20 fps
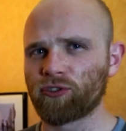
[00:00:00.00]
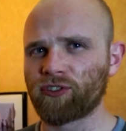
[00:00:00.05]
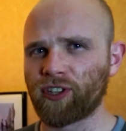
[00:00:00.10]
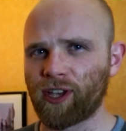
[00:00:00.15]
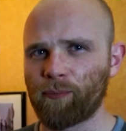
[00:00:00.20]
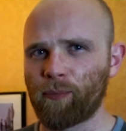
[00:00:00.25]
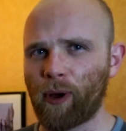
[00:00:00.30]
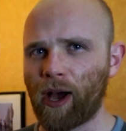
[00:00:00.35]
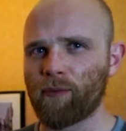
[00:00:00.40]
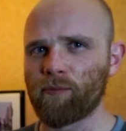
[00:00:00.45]

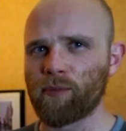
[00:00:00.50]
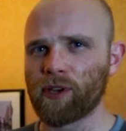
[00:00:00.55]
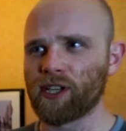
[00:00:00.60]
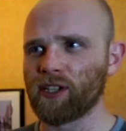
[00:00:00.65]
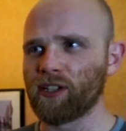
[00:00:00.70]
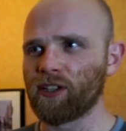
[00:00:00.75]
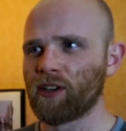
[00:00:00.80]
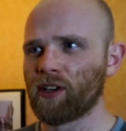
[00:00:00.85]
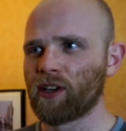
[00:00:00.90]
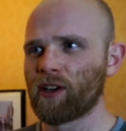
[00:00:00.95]
tip I
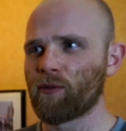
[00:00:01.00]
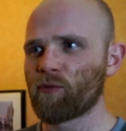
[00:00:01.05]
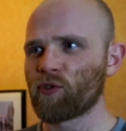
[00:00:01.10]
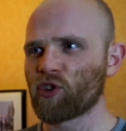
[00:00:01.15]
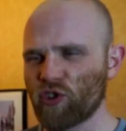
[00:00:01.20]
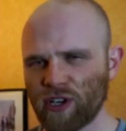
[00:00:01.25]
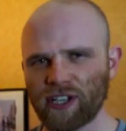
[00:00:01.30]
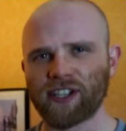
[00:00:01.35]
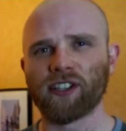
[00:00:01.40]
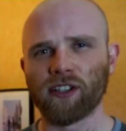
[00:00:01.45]
mean
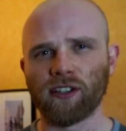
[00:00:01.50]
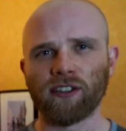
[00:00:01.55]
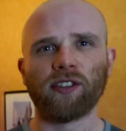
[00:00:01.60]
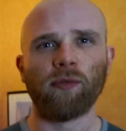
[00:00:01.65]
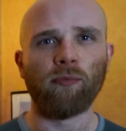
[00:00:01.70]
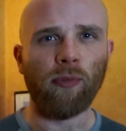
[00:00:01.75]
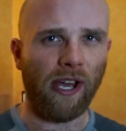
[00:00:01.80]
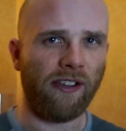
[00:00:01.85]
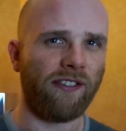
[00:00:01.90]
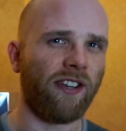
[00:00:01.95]
critical to
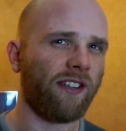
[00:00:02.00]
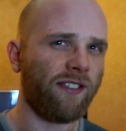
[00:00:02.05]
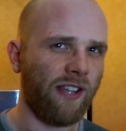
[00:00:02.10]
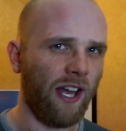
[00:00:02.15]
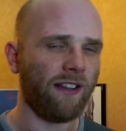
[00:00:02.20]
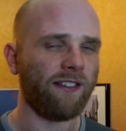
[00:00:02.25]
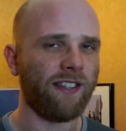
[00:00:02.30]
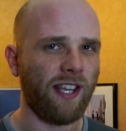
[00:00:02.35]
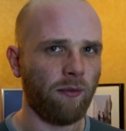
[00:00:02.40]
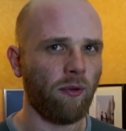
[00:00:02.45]
basic
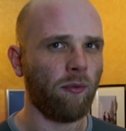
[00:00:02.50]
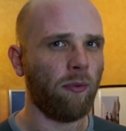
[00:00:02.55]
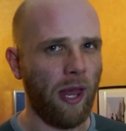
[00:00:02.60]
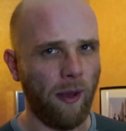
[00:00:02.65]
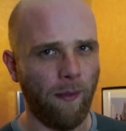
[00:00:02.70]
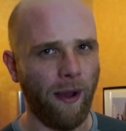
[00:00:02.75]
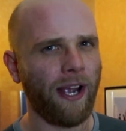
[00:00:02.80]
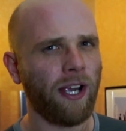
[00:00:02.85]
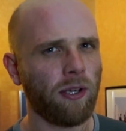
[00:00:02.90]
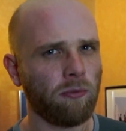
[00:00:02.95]
turntable
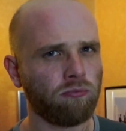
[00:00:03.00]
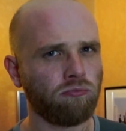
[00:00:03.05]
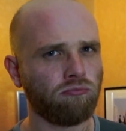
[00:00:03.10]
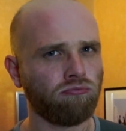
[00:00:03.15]
playback.